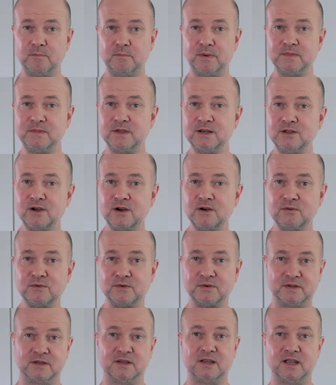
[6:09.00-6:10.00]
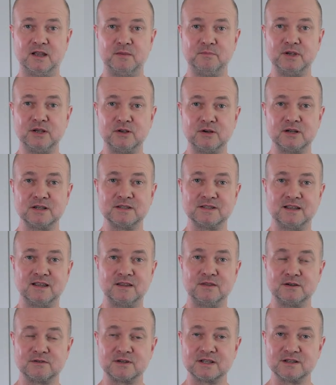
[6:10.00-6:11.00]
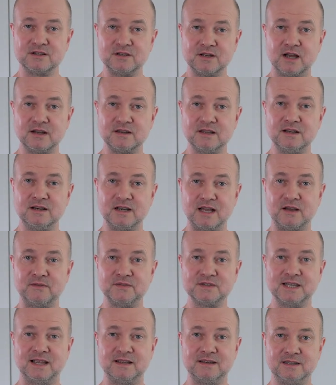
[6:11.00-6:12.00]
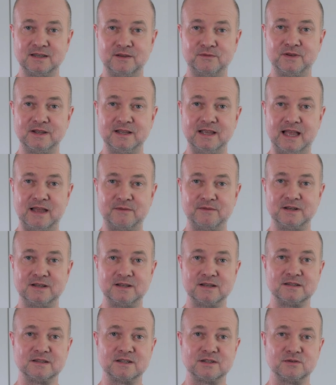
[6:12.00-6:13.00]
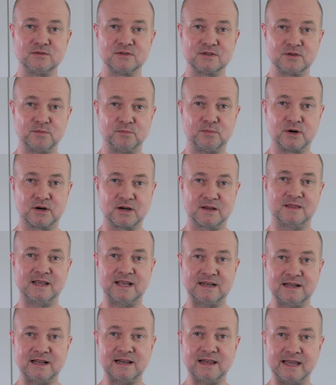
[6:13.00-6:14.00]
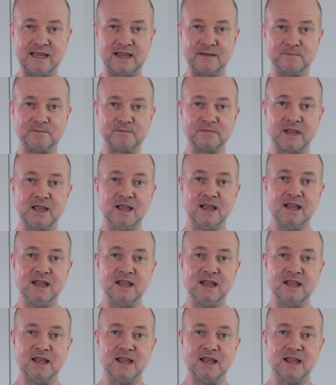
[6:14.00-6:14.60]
but they don't, because there is not enough scientific evidence to support that claim.